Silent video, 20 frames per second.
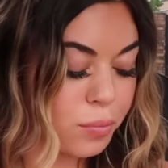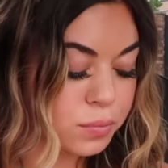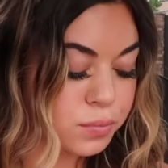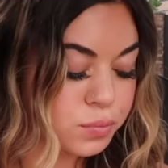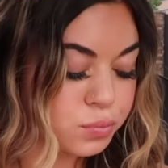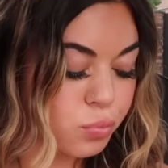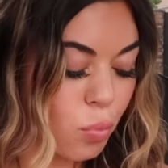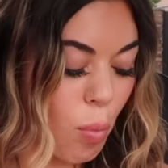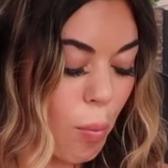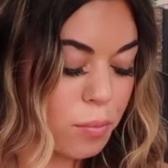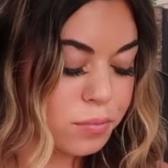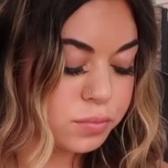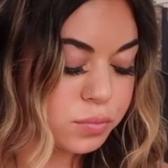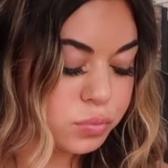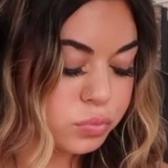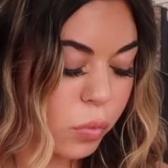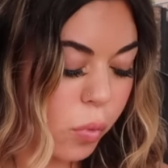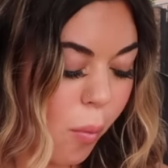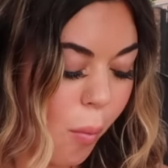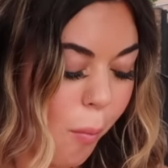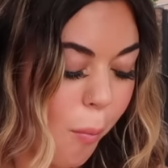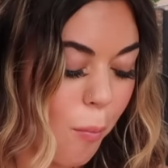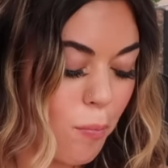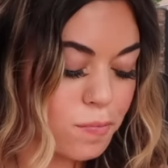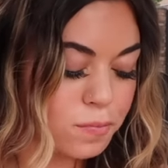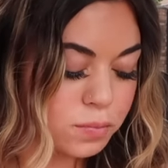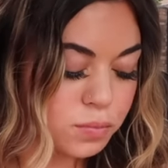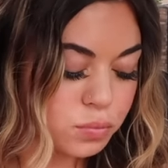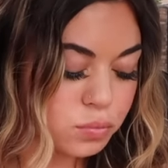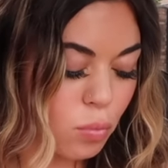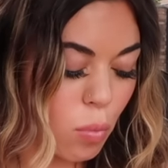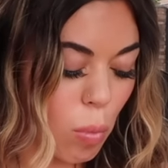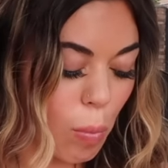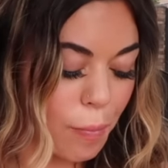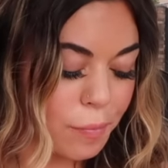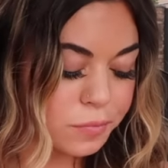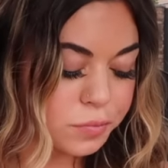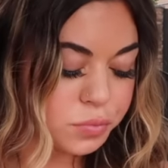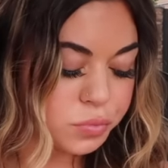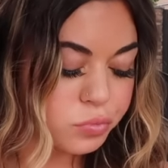
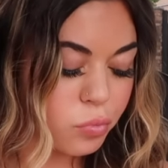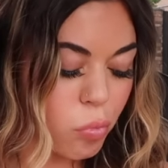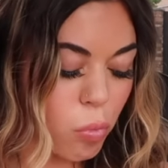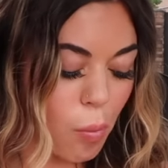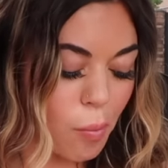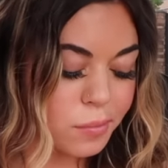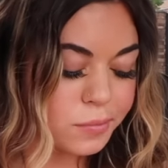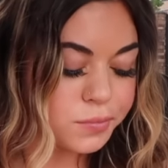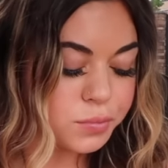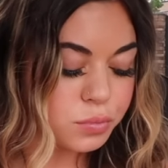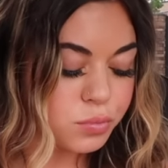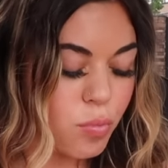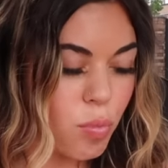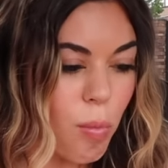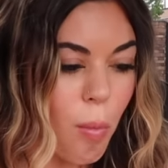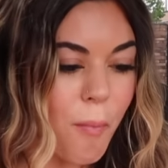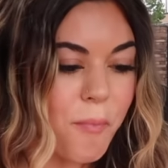Nobody speaks.